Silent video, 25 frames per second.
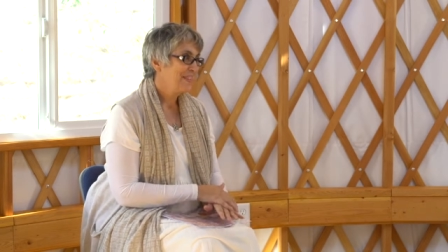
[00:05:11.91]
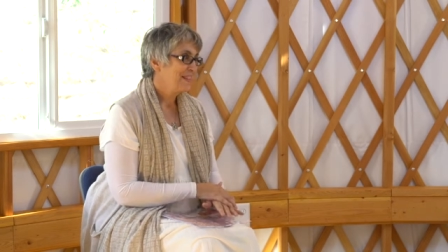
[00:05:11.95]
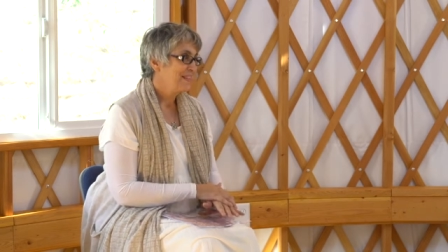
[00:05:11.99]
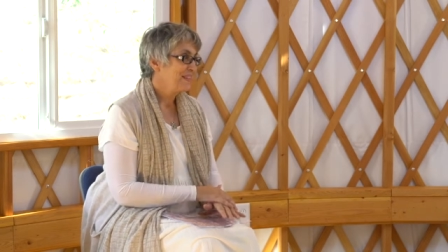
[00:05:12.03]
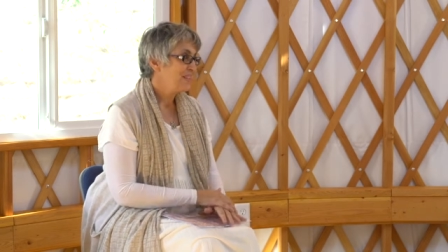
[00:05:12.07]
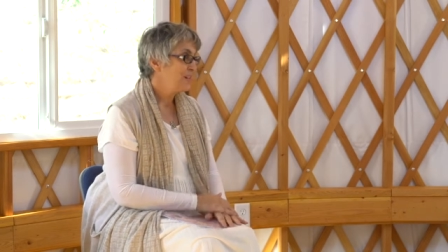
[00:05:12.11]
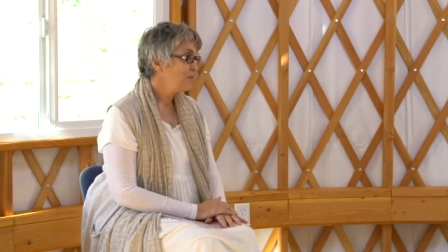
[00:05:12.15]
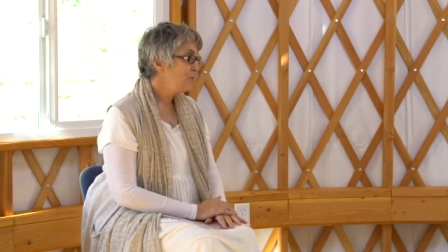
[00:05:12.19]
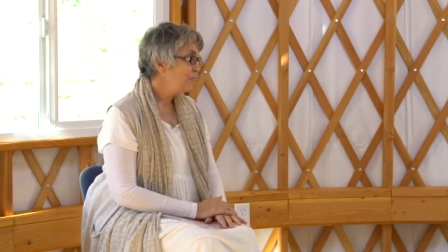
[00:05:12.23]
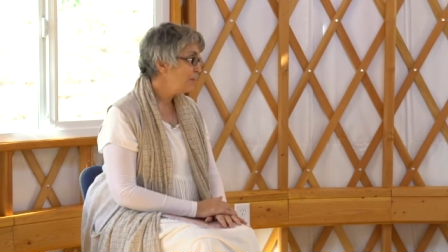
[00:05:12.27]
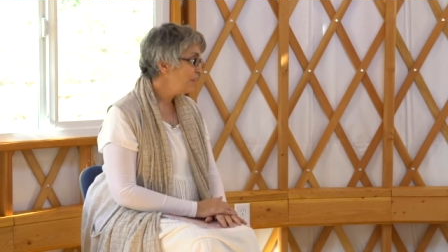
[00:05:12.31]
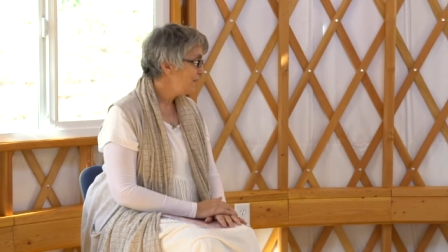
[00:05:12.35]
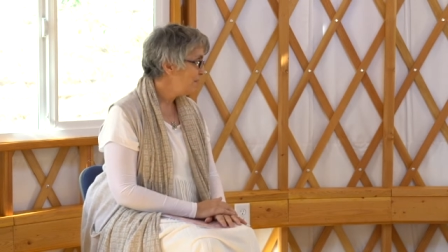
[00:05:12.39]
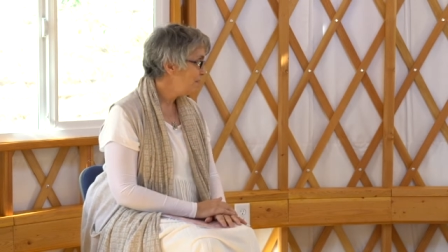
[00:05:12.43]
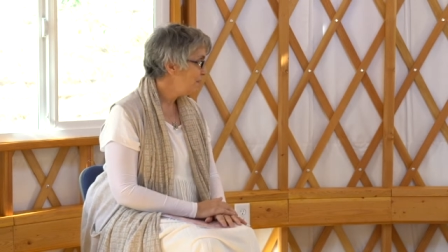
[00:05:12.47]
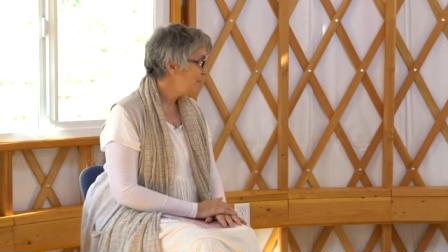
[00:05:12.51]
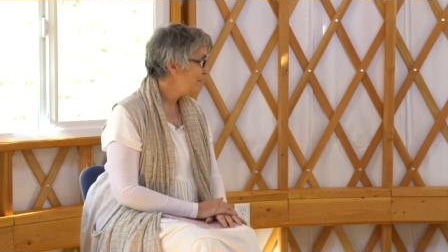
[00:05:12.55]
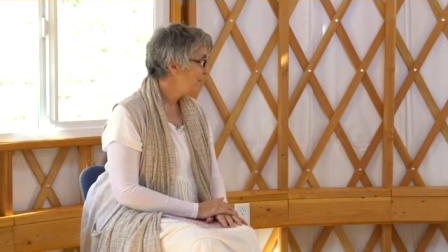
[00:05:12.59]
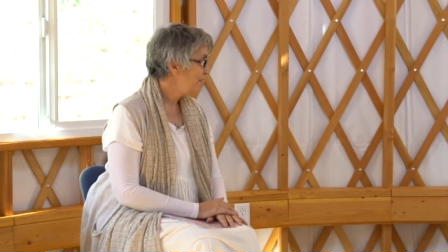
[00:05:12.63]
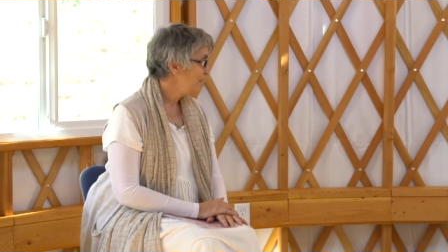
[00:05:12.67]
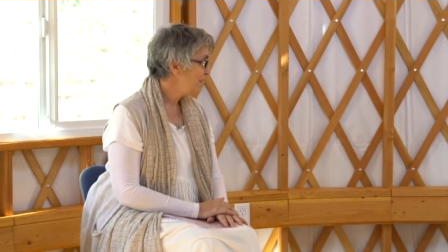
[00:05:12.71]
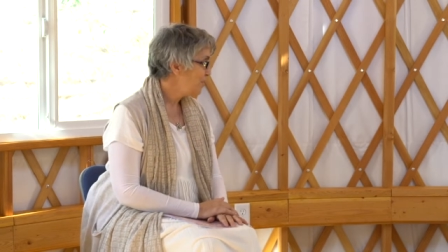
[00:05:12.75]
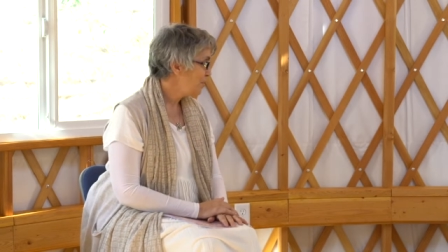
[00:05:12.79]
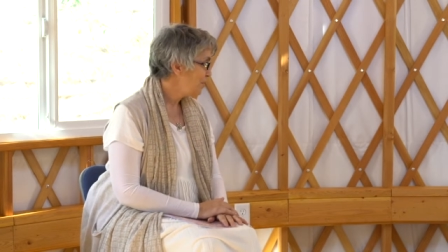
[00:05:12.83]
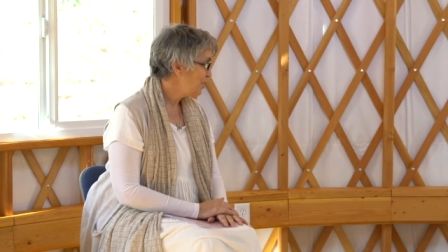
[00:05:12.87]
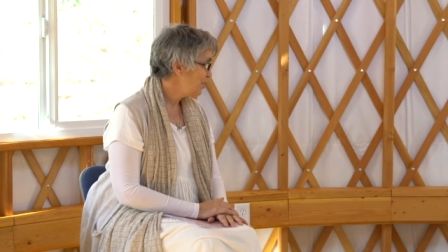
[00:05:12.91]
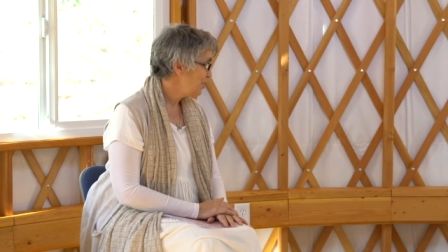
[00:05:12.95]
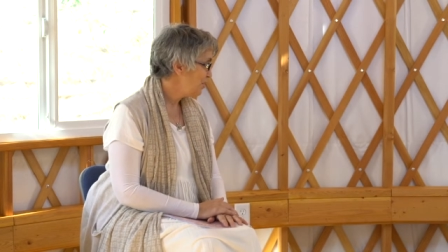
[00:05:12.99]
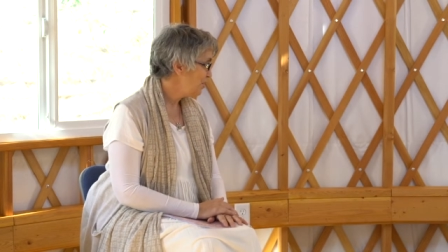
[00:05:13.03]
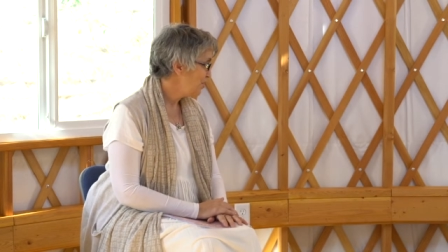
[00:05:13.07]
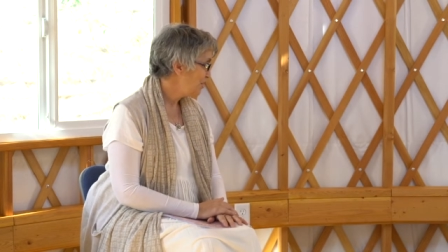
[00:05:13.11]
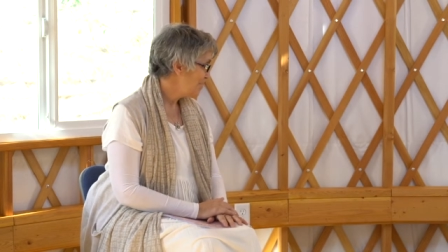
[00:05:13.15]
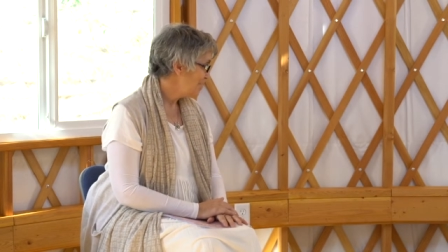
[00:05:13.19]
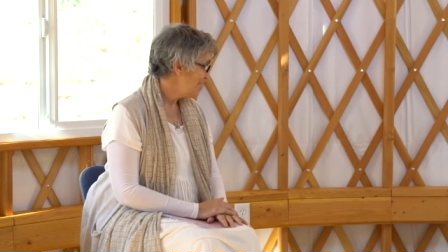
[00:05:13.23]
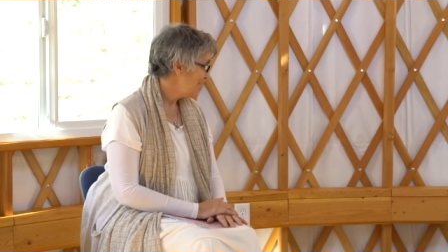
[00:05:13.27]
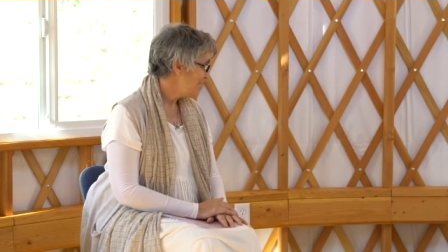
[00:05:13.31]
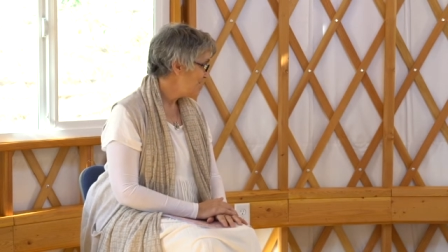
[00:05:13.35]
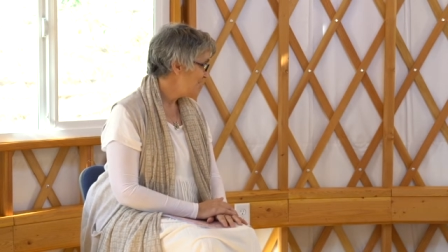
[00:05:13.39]
Is everybody familiar with who
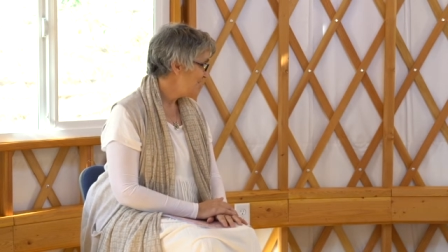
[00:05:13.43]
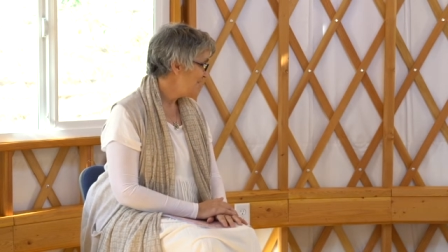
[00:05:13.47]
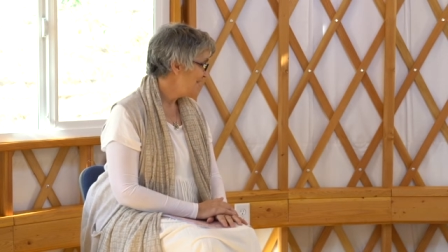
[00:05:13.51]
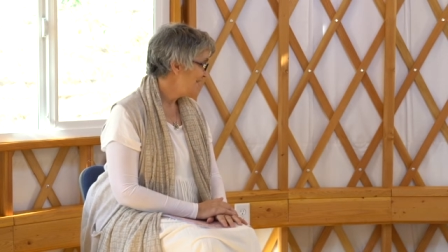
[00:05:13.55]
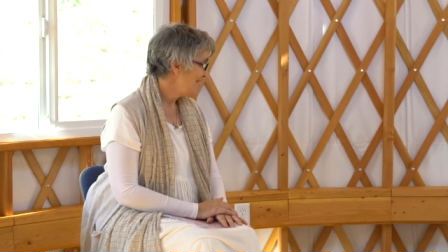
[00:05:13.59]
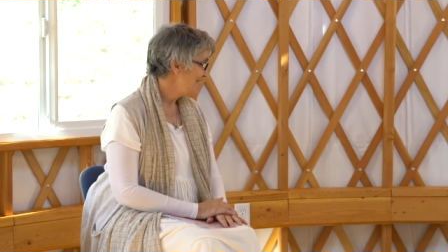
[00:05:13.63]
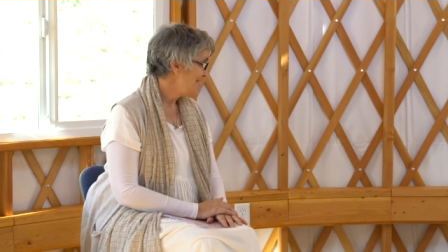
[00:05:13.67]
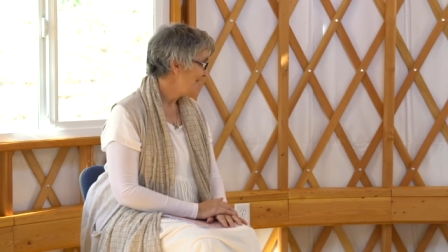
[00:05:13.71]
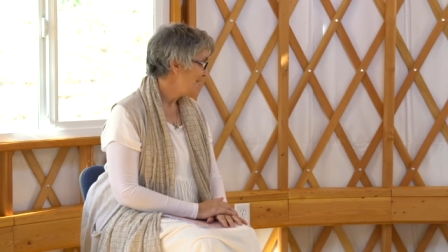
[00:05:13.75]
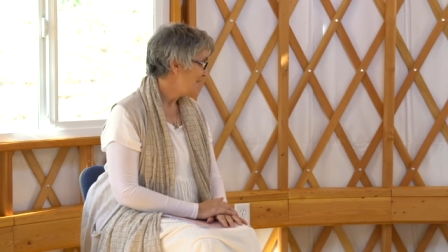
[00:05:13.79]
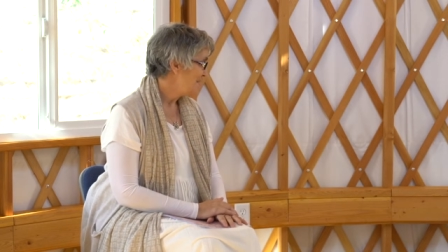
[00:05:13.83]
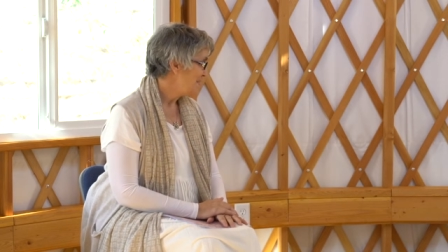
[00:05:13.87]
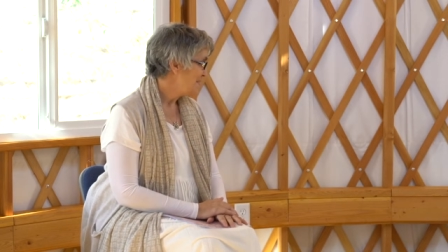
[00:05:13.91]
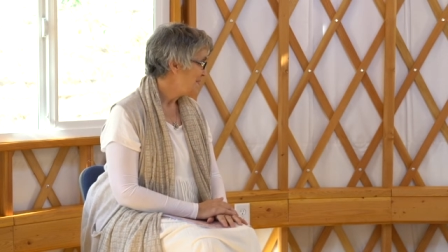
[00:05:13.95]
Ganesh is?